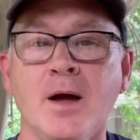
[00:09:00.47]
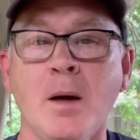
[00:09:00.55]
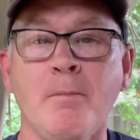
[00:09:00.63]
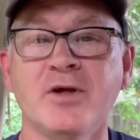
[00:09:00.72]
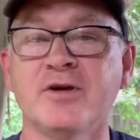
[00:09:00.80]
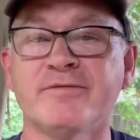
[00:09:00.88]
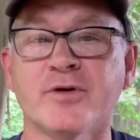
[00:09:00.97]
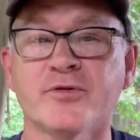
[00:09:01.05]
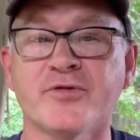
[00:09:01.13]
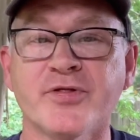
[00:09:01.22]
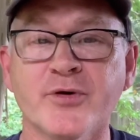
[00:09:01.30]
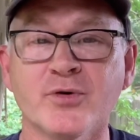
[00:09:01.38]
But in
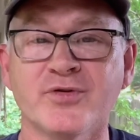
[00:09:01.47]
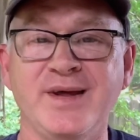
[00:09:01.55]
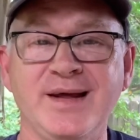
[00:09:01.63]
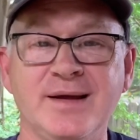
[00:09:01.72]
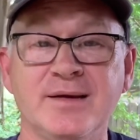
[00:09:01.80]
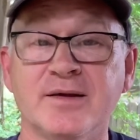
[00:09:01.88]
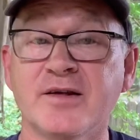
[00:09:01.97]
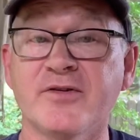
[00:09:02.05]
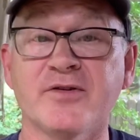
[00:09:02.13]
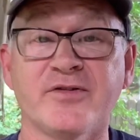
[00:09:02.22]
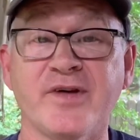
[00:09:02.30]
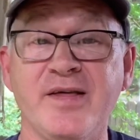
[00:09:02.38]
verse 13, it
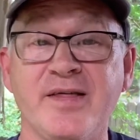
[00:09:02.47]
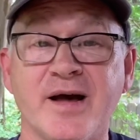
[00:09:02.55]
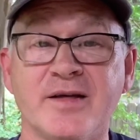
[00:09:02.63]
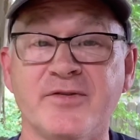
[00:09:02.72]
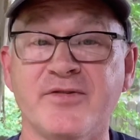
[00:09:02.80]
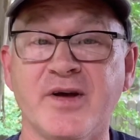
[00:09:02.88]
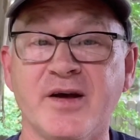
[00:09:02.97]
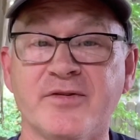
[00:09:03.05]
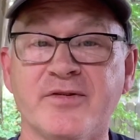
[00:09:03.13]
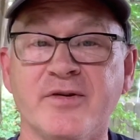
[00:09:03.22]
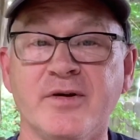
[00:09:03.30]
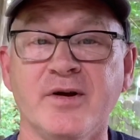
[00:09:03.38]
doesn't say that. It says,